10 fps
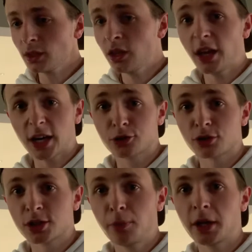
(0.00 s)
the actual
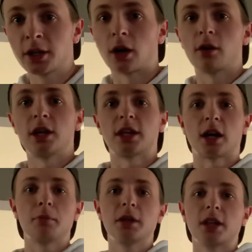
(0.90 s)
spit note, and
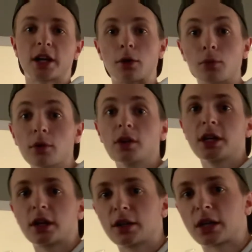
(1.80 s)
that'll be like a really
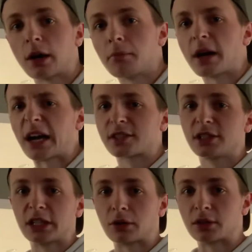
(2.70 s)
good comeback
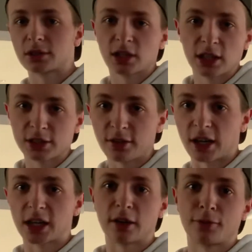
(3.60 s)
sequence. See if I
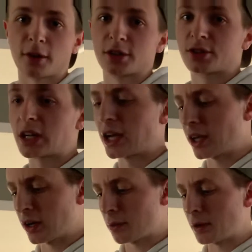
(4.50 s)
can get a first try
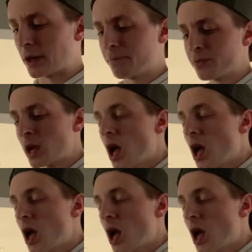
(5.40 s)
here, but.